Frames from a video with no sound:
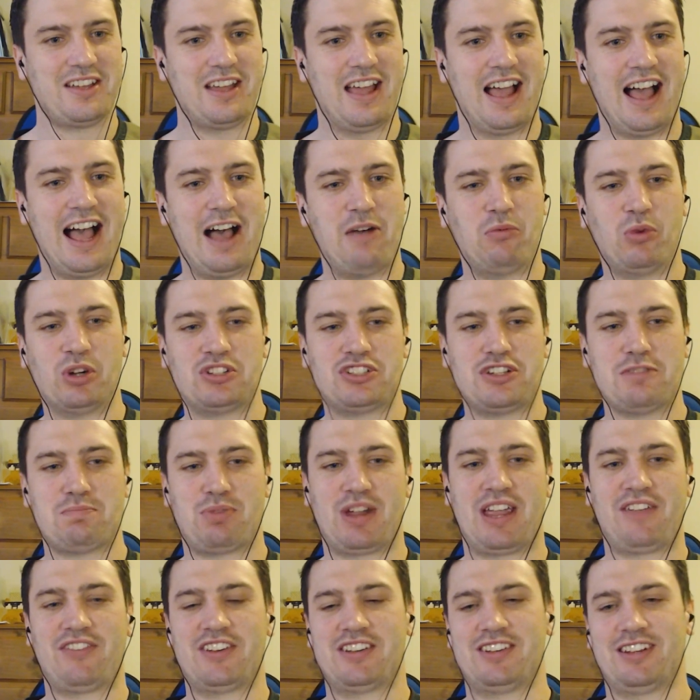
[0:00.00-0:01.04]
What's your
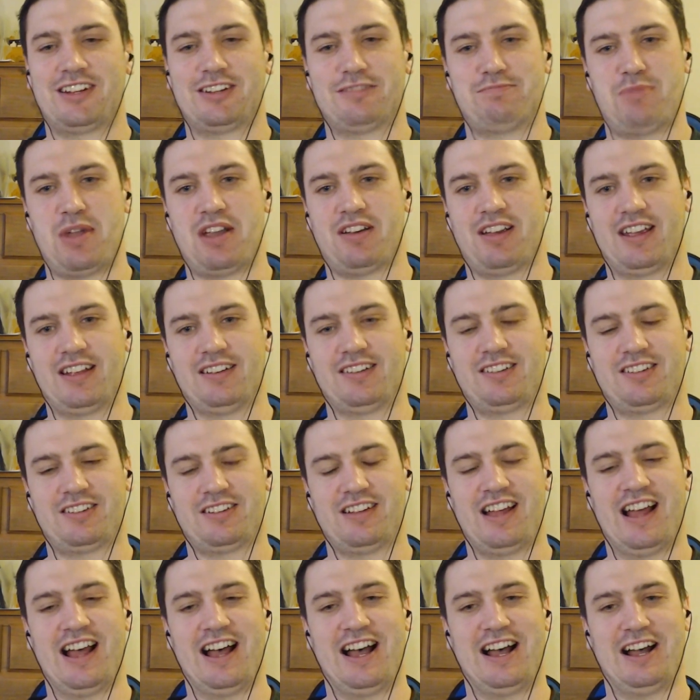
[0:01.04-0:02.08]
previous experience?
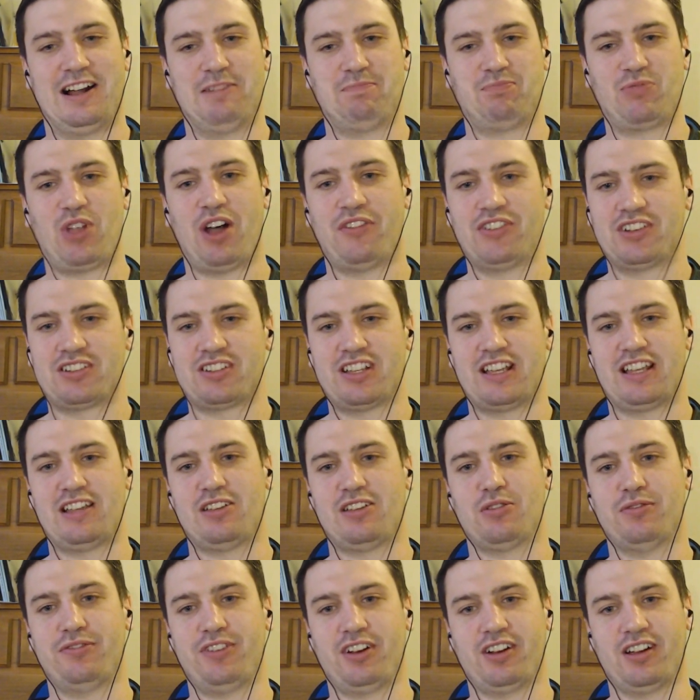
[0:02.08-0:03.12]
Obviously,
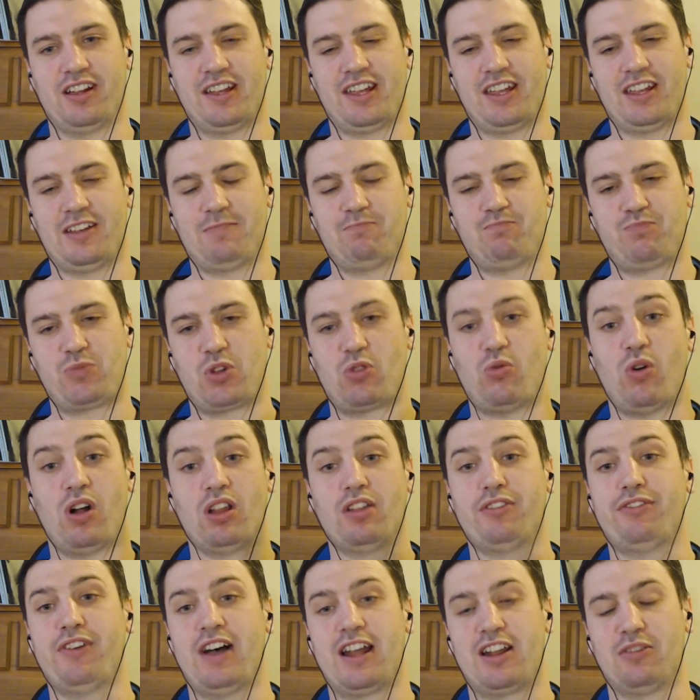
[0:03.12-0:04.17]
you're very
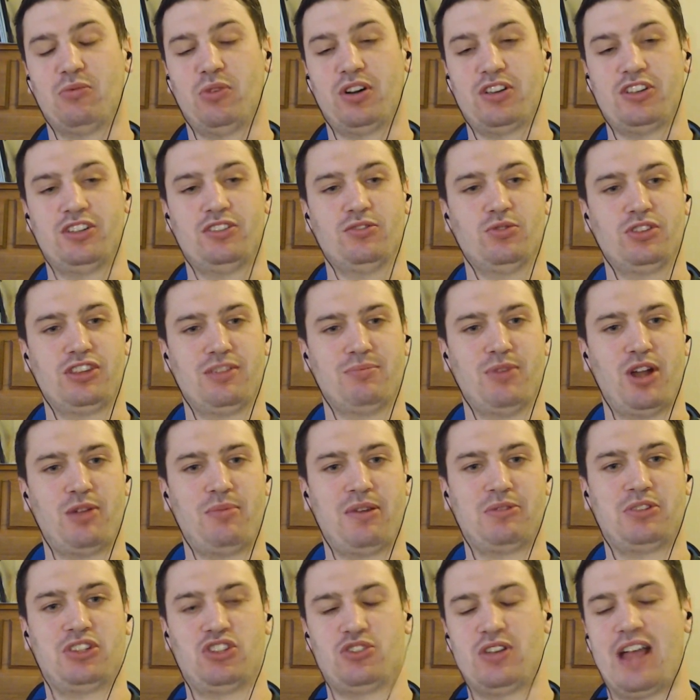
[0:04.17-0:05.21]
qualified at what you do at the
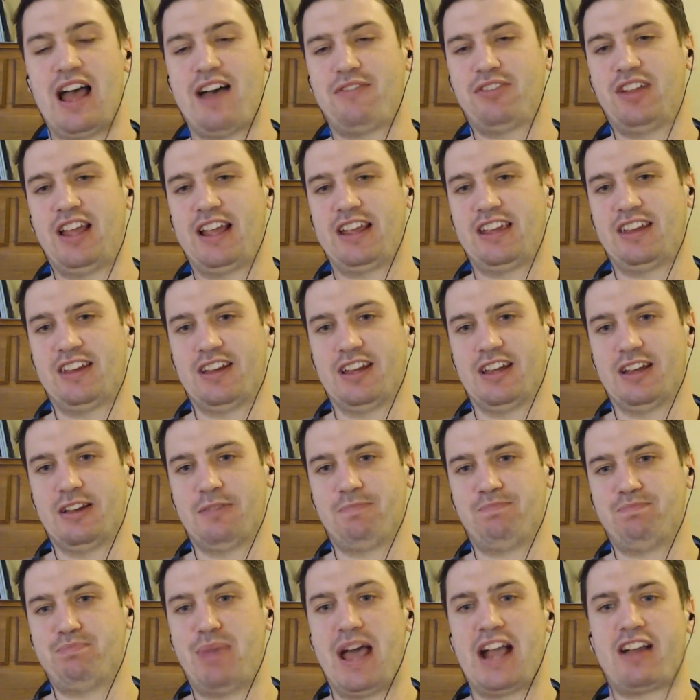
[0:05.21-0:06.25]
moment. Do you have like a
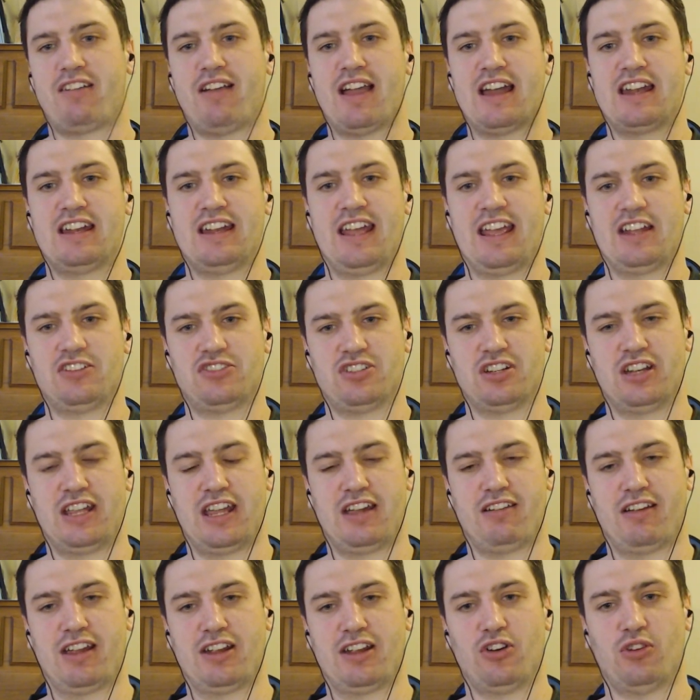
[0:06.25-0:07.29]
background in
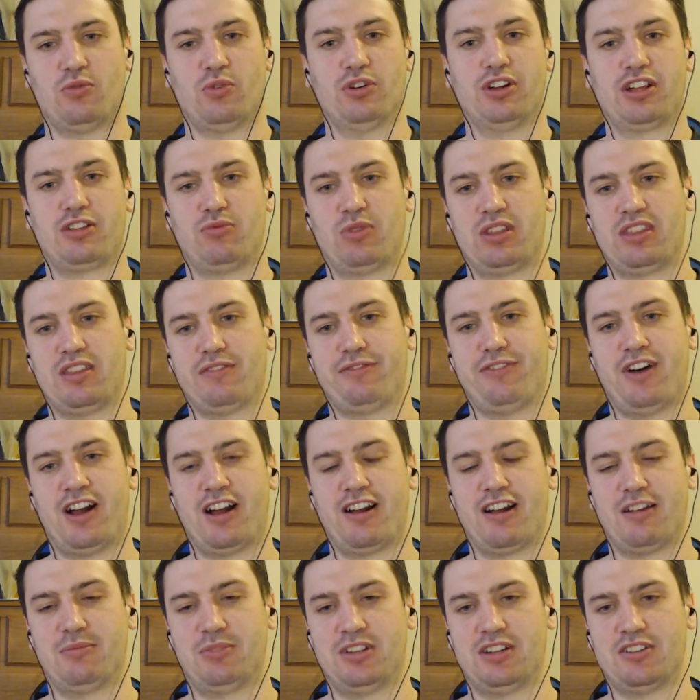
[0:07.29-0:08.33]
engineering or working with the
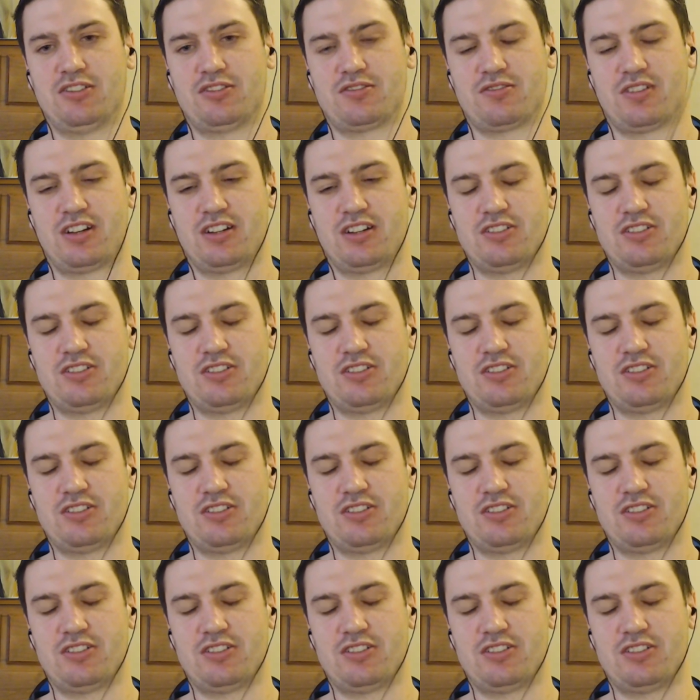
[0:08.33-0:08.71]
firearms industry in